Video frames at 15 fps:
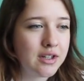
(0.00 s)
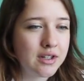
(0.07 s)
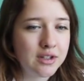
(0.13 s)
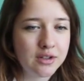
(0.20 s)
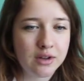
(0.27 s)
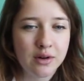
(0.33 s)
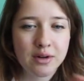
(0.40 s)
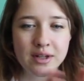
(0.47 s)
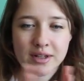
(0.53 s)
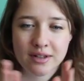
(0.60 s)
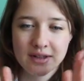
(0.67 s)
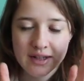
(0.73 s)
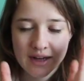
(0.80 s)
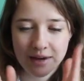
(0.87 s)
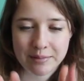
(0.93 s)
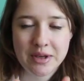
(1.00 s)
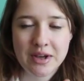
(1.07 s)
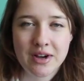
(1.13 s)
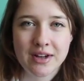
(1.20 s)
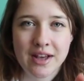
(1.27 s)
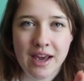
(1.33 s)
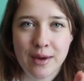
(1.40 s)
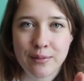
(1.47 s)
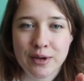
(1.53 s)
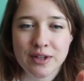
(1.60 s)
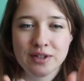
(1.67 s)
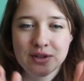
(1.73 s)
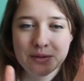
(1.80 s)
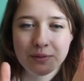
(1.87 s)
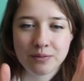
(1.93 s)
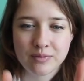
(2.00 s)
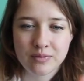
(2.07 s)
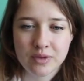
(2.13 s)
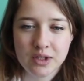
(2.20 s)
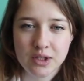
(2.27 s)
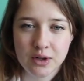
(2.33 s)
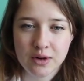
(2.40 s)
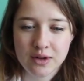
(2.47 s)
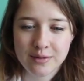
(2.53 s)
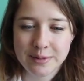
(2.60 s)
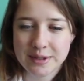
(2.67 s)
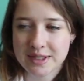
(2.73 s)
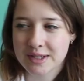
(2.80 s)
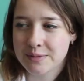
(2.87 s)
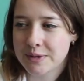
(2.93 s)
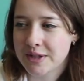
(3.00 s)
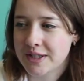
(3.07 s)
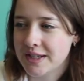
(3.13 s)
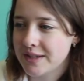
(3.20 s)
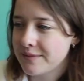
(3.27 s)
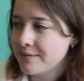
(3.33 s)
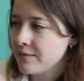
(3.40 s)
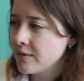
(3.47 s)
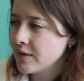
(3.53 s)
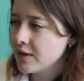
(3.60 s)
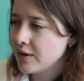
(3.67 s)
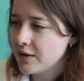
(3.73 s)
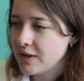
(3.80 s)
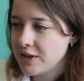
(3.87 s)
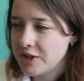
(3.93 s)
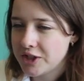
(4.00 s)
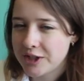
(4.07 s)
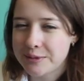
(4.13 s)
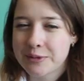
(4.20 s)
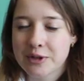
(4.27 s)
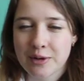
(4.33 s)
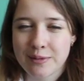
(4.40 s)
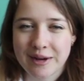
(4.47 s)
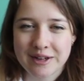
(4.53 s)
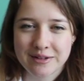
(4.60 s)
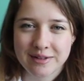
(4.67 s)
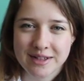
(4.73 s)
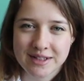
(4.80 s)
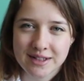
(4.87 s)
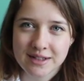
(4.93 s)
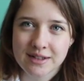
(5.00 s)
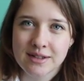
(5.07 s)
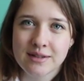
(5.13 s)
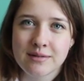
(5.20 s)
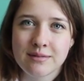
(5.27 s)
go to, I'd be on campus, go to the business building, go to the gym, go back to residence.